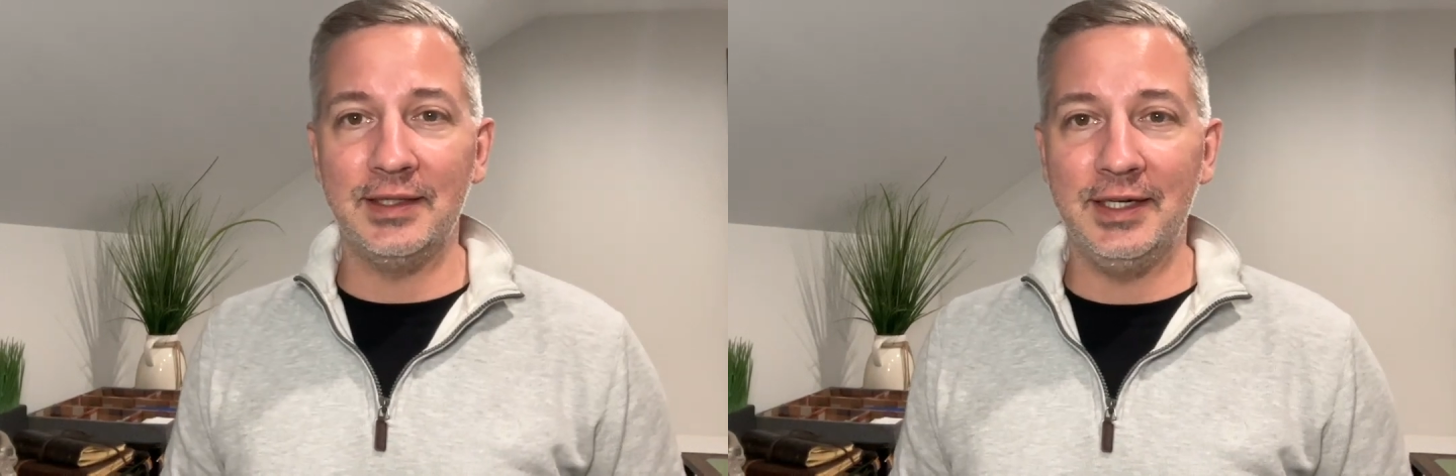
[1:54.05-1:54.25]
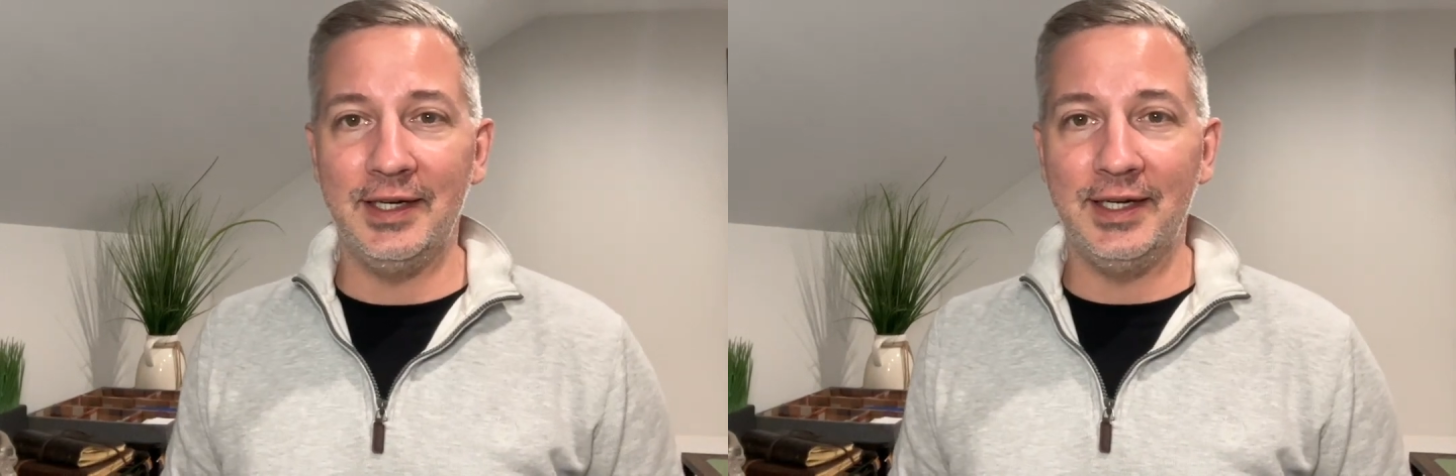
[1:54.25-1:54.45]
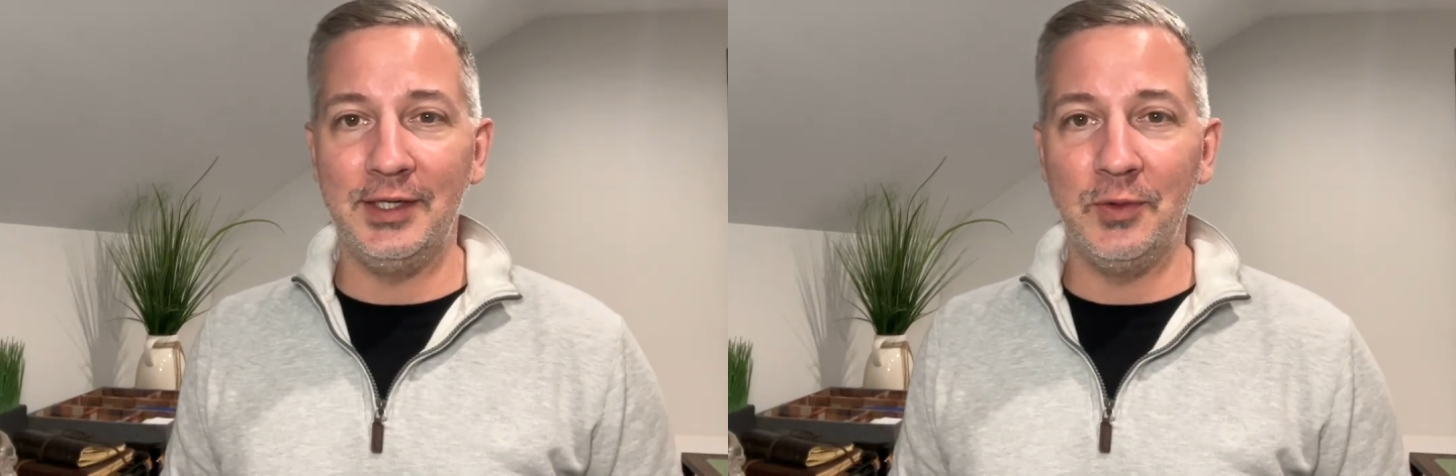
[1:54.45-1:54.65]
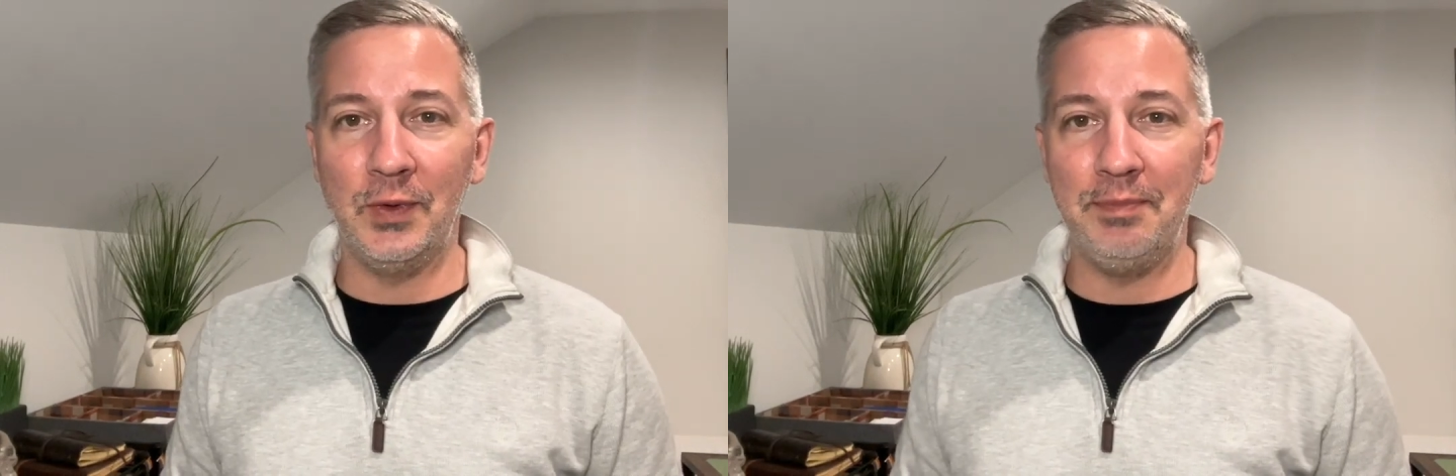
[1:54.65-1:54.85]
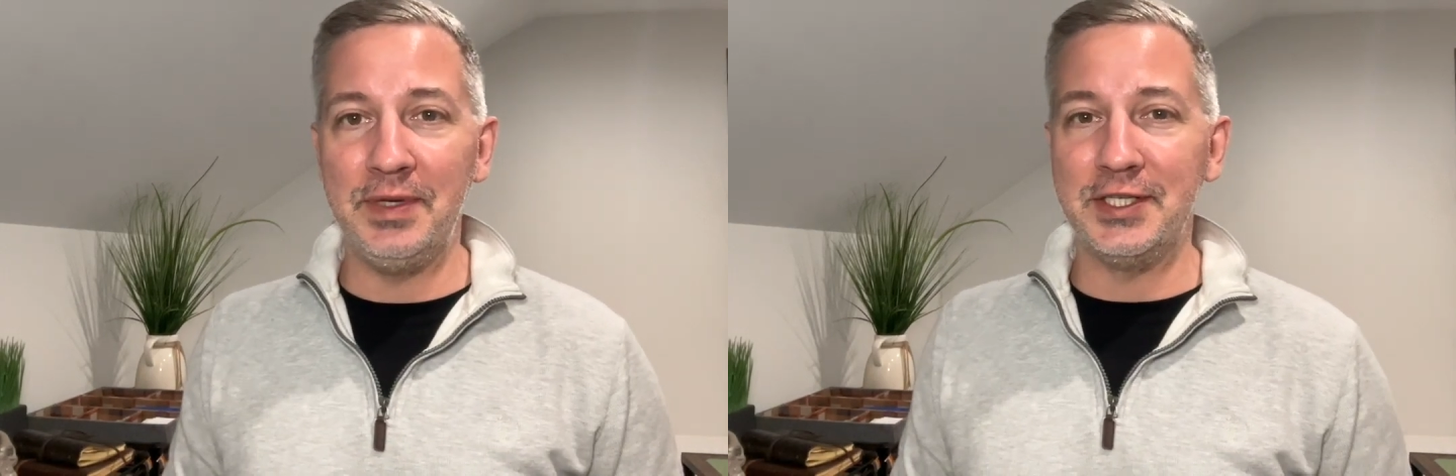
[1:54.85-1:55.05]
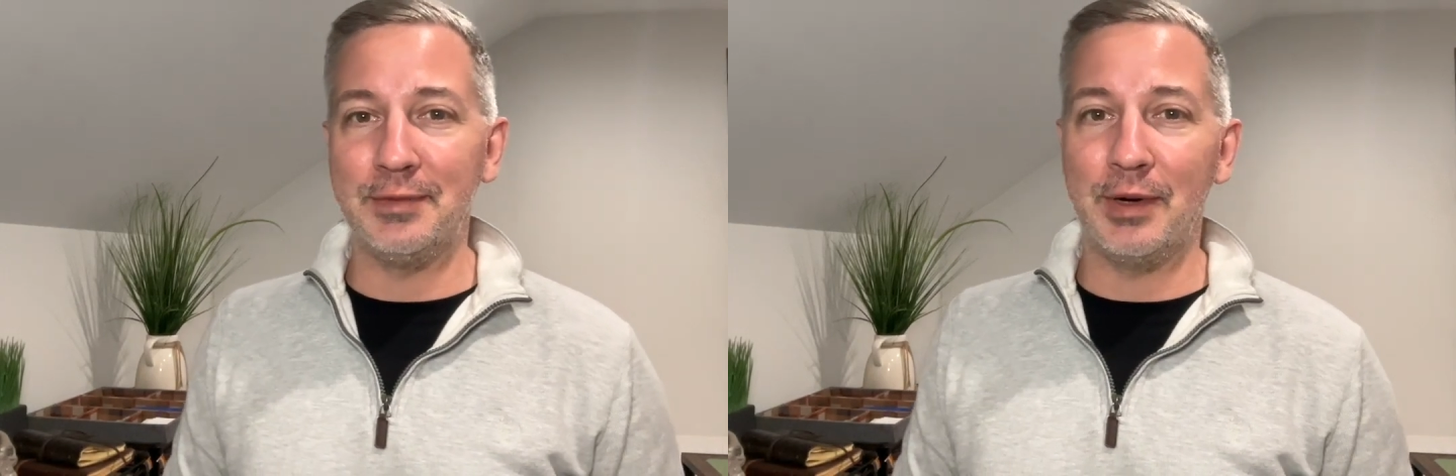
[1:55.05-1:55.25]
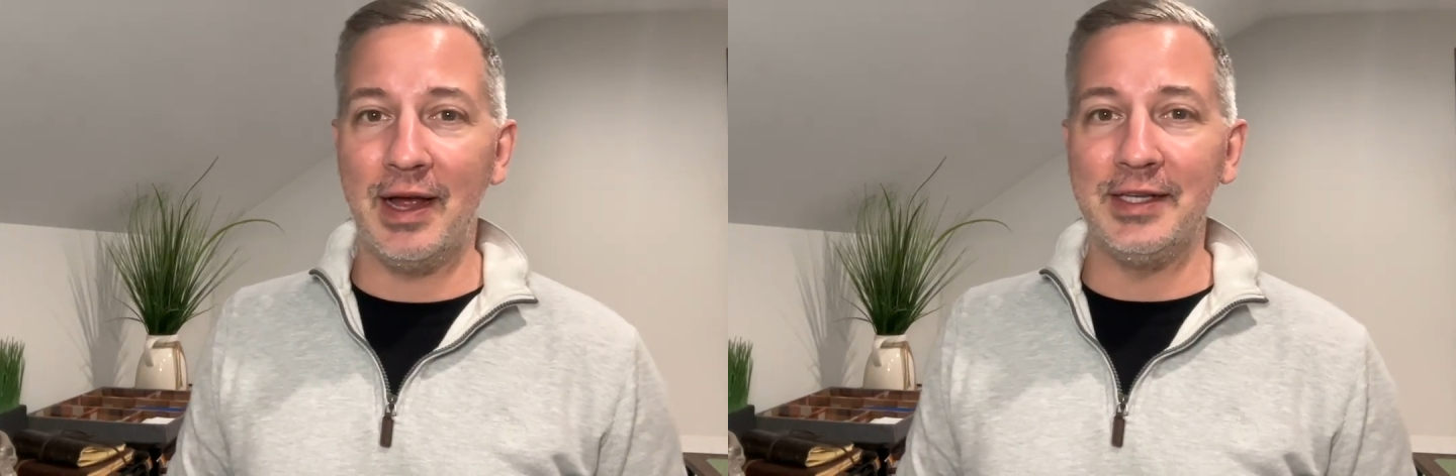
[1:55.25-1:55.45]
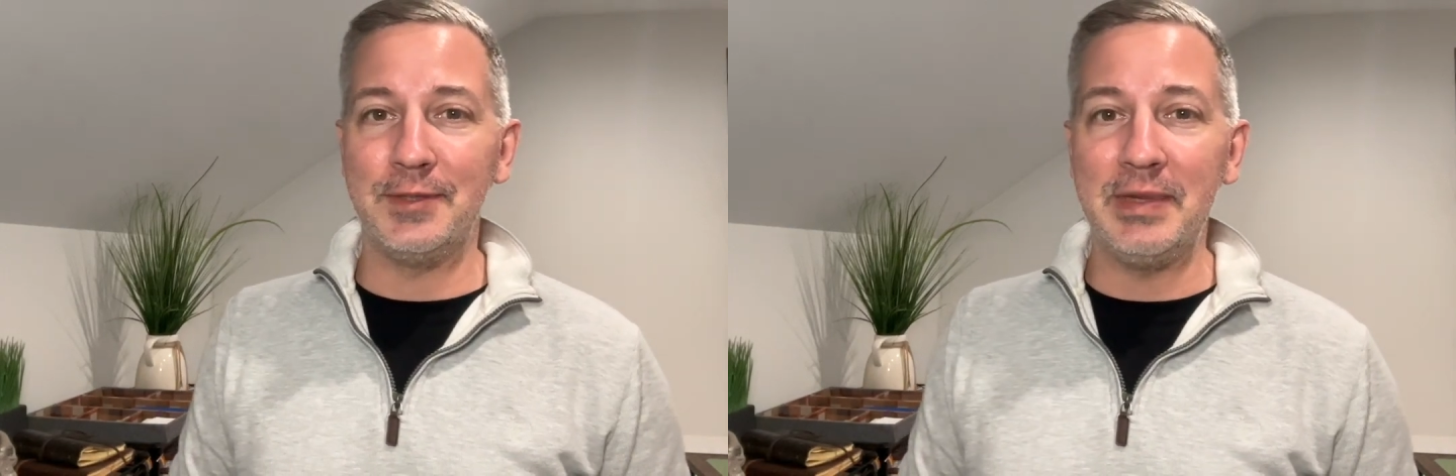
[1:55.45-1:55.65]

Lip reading: on what be surprised